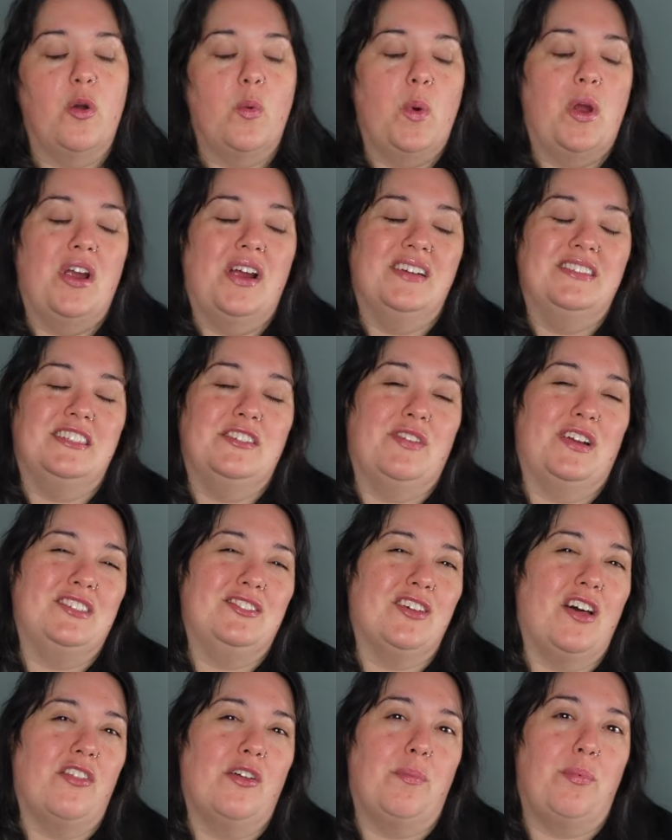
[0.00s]
Whereas if I
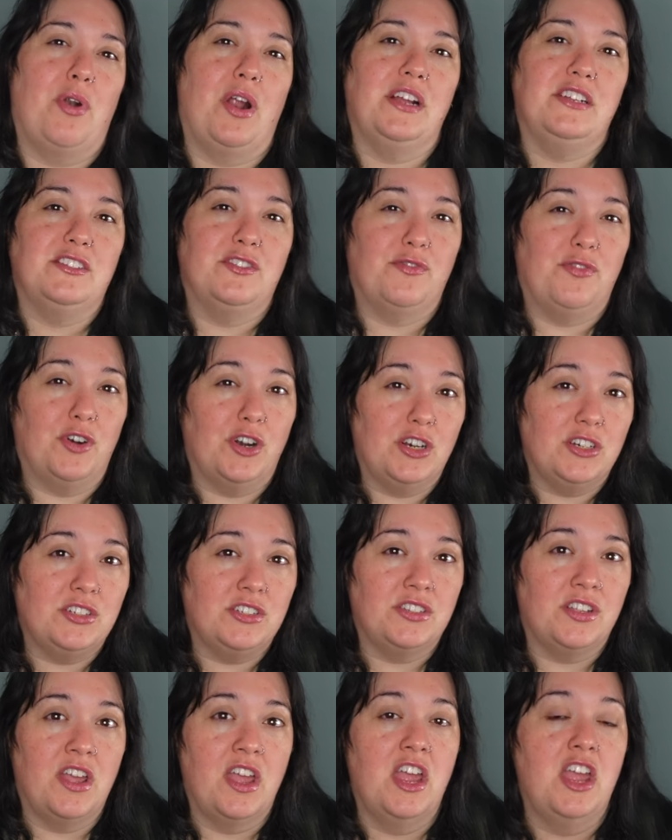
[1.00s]
saw the price
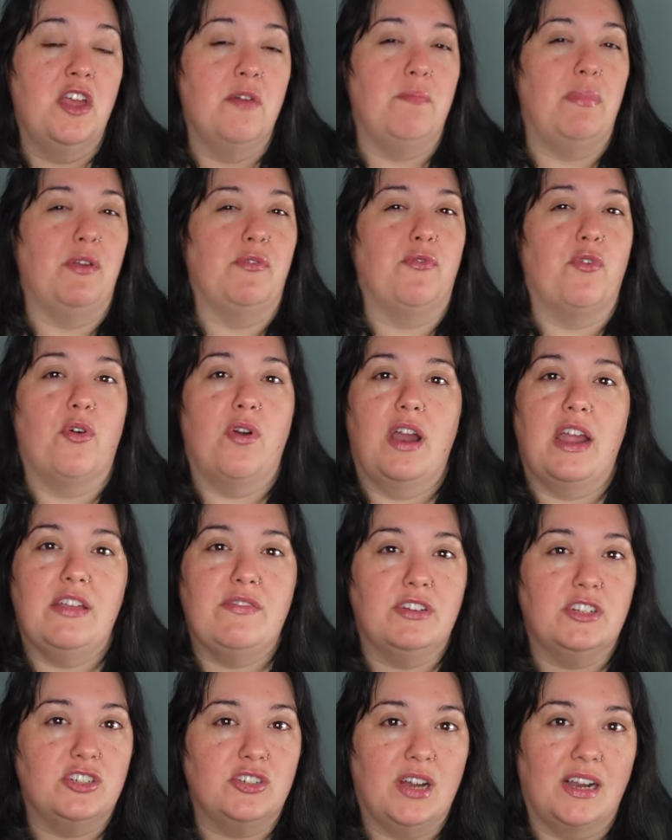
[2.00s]
first, before I
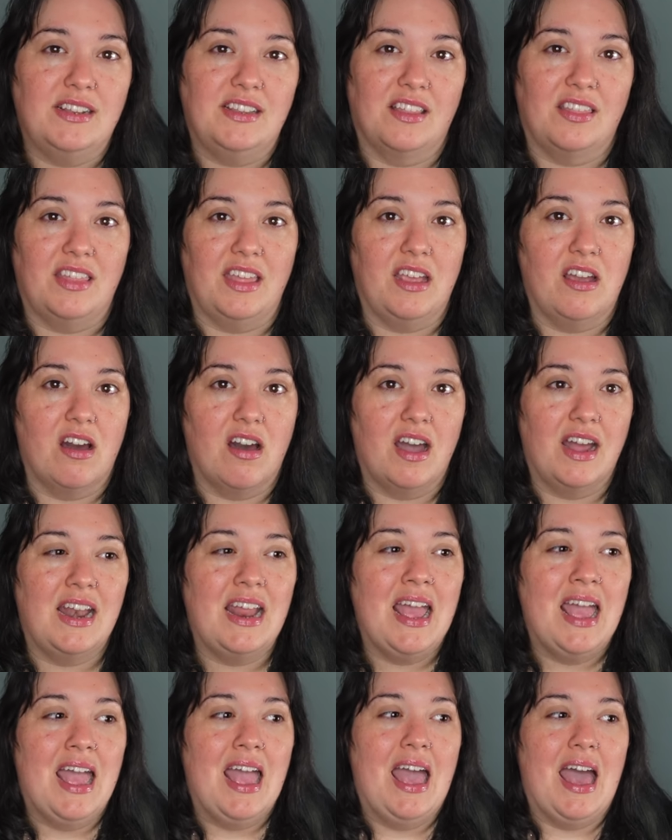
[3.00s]
even tried the thing on,
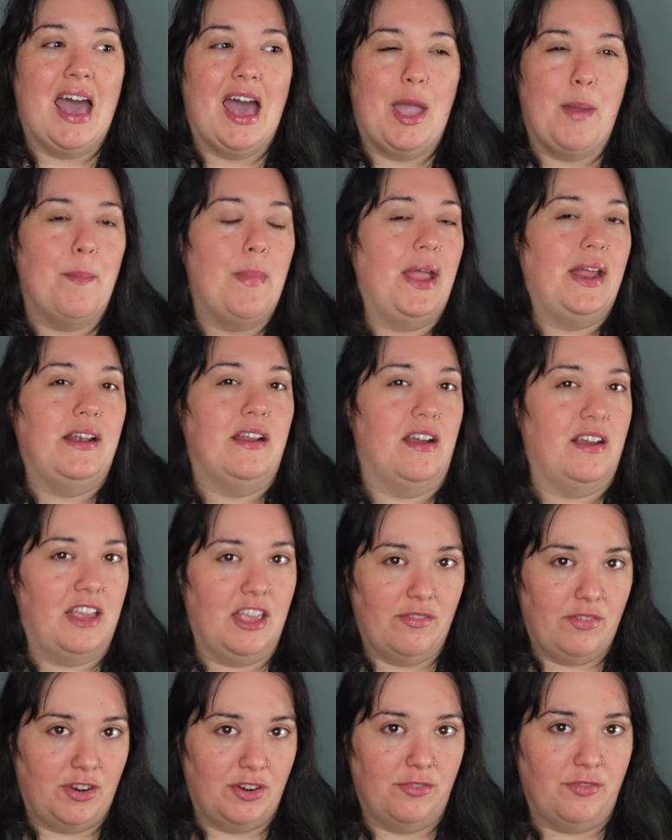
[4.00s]
I might not
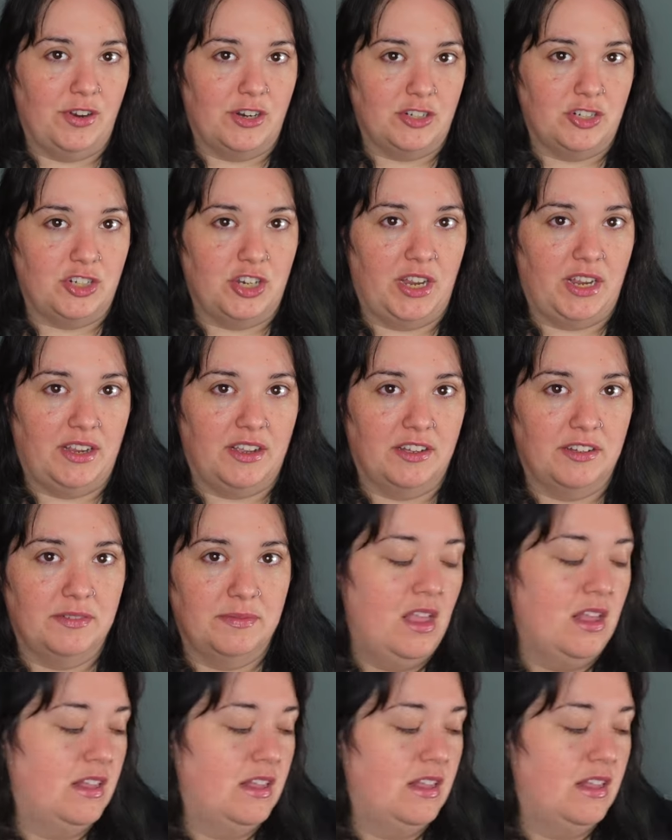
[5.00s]
give it a fair shake.